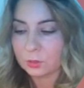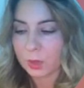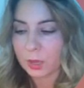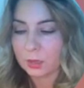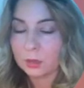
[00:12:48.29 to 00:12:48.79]

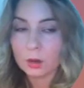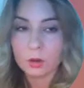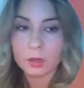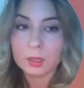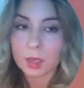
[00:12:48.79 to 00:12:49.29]
but you
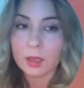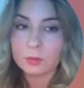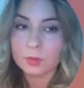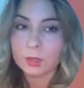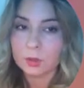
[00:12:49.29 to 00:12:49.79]
know, it
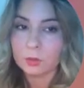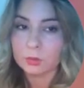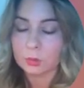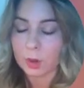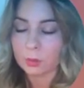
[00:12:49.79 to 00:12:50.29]
can feel
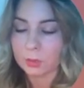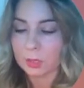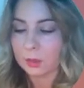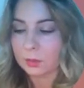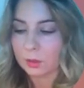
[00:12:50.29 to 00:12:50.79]

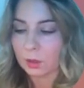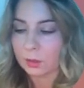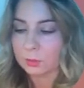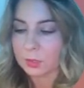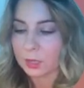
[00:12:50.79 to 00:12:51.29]
overwhelming, is all
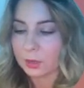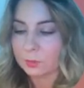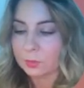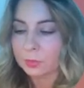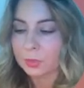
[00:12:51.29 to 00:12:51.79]
I'm saying.